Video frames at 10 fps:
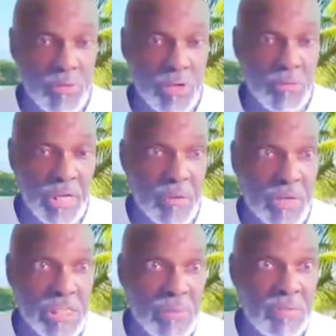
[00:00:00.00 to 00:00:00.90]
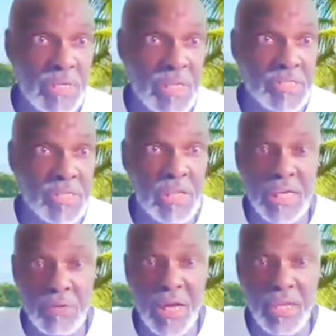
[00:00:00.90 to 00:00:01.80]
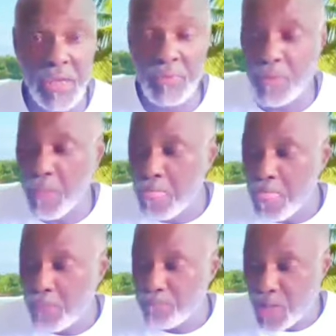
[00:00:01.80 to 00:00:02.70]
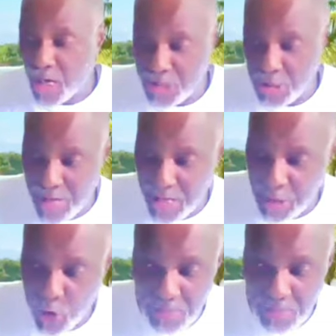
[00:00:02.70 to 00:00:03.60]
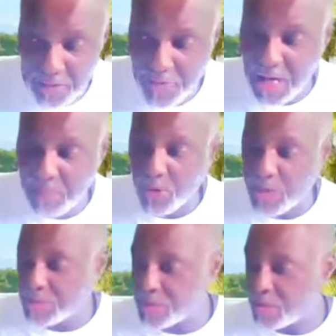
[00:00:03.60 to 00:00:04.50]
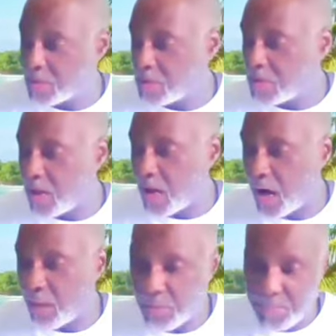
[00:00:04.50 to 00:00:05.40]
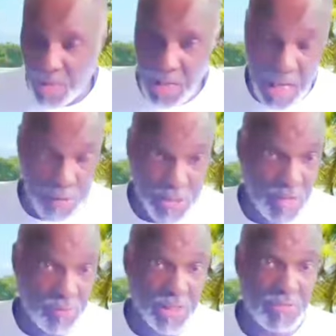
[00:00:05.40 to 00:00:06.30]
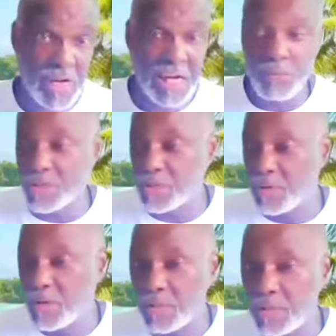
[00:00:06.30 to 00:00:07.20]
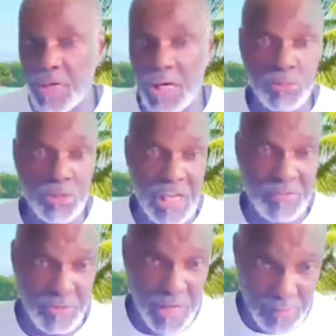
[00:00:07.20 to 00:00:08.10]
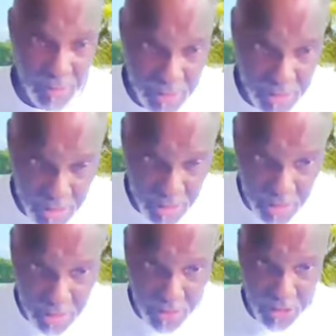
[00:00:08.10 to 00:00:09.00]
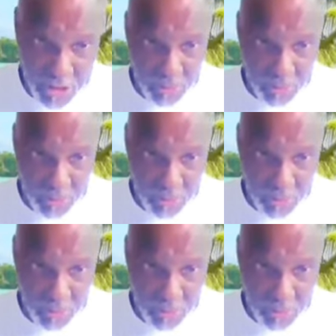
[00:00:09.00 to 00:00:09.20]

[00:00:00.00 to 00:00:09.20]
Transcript: I did an interview on the radio once many many years ago. Lady Bang Yin, and she bang in talk about fibroids, uh, blah blah, how she suffered with fibroids. Then I asked what she had for breakfast.